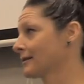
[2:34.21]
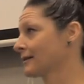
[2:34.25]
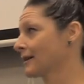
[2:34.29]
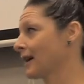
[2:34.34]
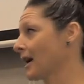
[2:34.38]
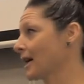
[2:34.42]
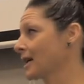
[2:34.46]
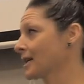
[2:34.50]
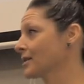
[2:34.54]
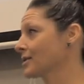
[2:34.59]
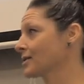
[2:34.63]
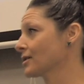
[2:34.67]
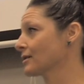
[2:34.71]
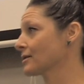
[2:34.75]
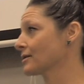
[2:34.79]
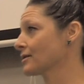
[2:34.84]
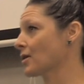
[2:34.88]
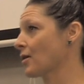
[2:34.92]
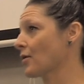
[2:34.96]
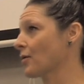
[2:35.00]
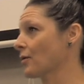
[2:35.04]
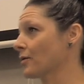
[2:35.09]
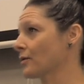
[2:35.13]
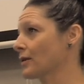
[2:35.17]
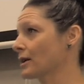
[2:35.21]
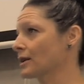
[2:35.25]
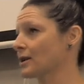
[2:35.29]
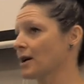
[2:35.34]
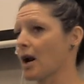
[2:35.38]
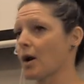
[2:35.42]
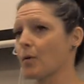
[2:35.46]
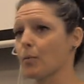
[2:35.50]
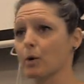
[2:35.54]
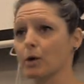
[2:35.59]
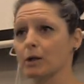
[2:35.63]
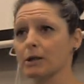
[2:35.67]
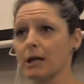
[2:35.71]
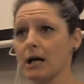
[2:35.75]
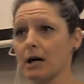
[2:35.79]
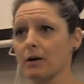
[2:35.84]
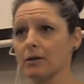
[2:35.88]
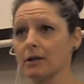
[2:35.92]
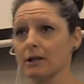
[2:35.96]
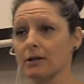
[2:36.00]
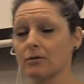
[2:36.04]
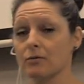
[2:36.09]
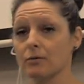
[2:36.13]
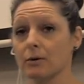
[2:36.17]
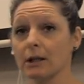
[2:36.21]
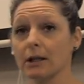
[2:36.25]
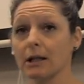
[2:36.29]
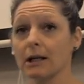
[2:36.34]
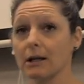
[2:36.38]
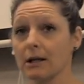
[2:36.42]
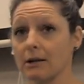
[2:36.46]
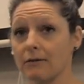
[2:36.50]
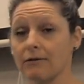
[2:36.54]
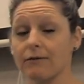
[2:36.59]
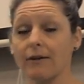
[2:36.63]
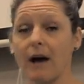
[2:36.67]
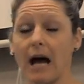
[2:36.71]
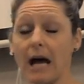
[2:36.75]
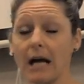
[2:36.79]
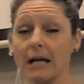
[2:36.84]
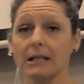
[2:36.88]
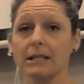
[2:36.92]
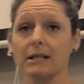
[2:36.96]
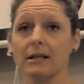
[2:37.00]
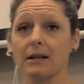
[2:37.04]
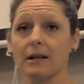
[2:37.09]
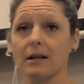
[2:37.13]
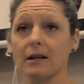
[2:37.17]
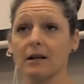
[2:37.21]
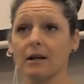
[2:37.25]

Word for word: Okay. So that's not a put down. It's really a fact.